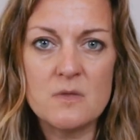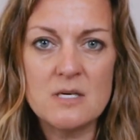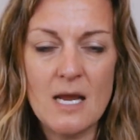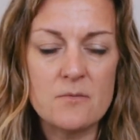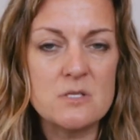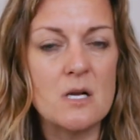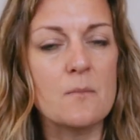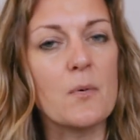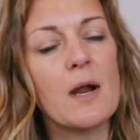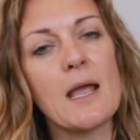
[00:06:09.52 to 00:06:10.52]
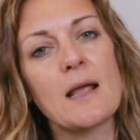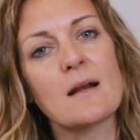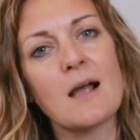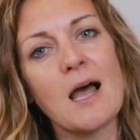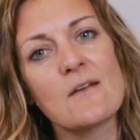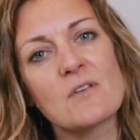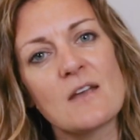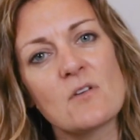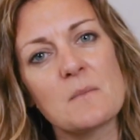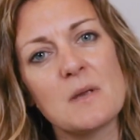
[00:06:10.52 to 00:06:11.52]
the day was going to bring and kind of
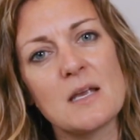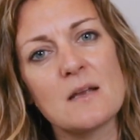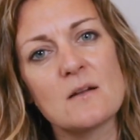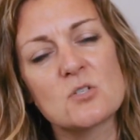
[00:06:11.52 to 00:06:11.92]
giving me